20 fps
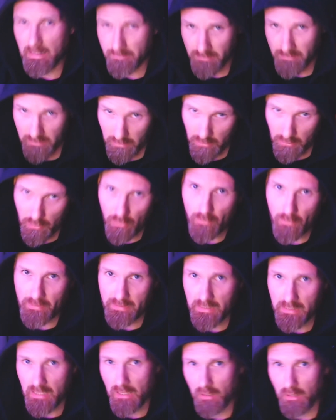lower,
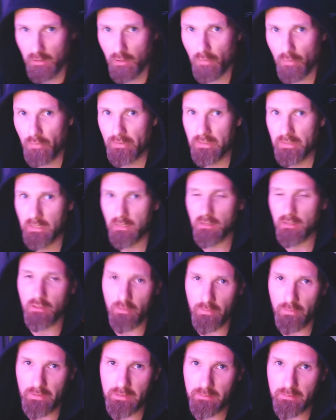
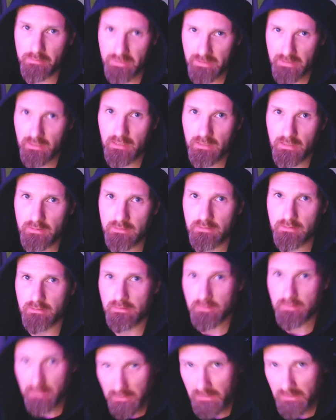because
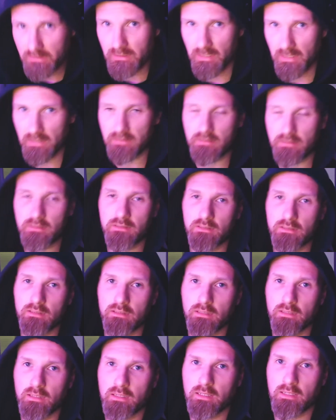degens
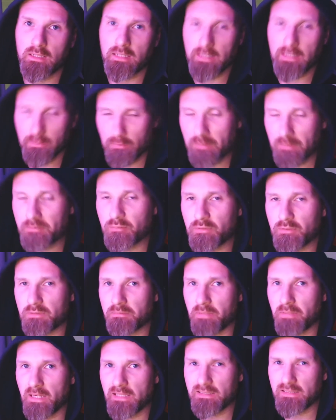in Web3
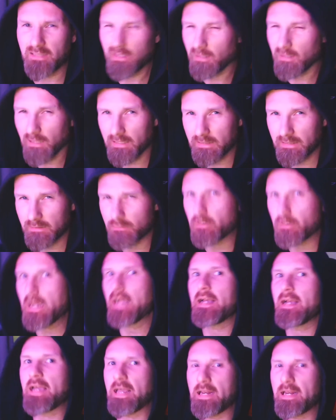space are like drag
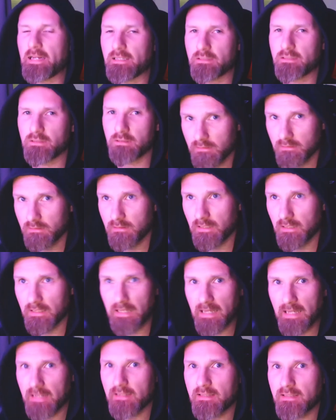addicts. They
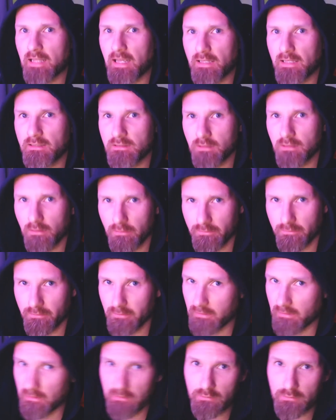get a taste of
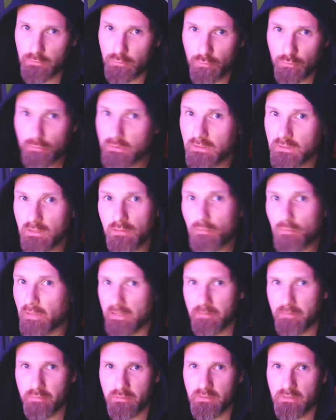a juicy
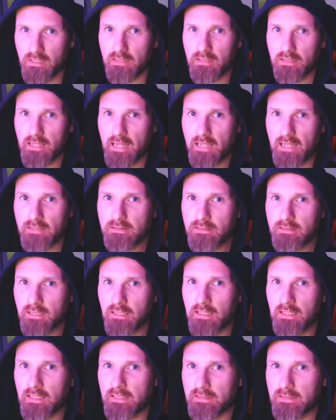20% gain,
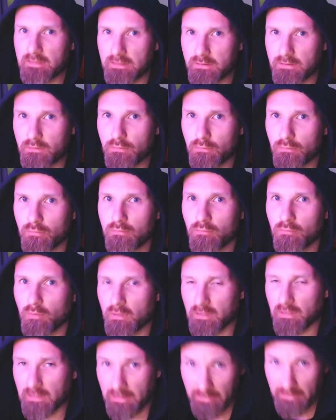they soon want
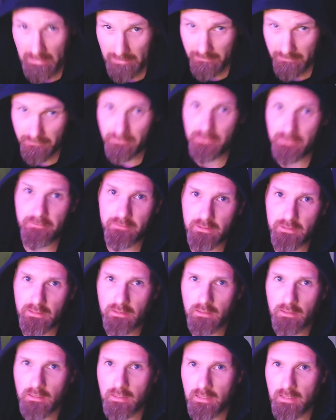to have 50,
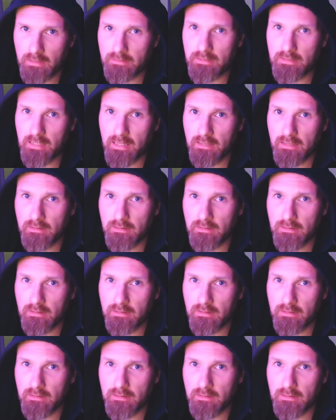and then